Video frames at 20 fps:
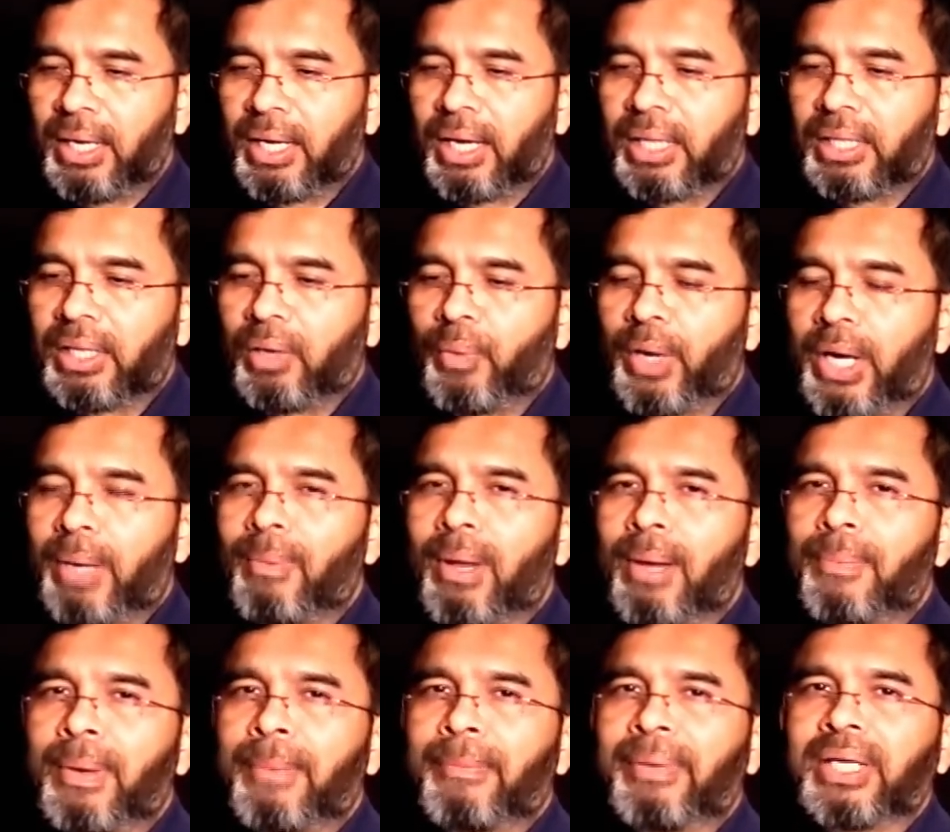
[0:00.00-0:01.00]
and the wet
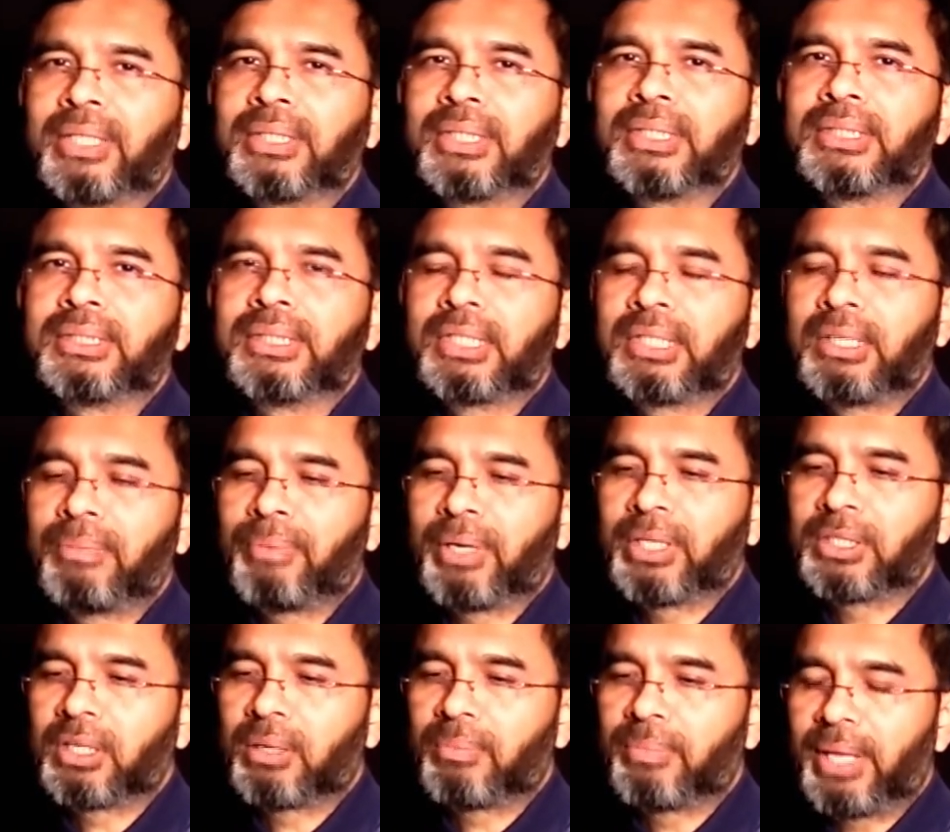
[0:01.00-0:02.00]
bulb temperature is the
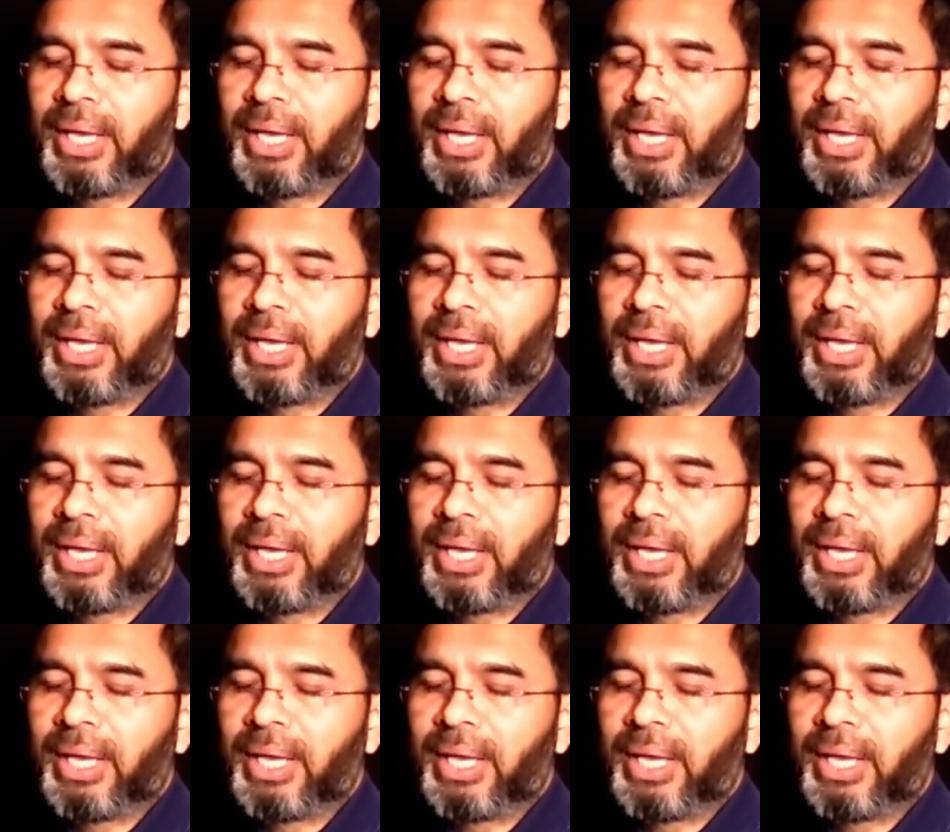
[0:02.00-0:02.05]
temperature of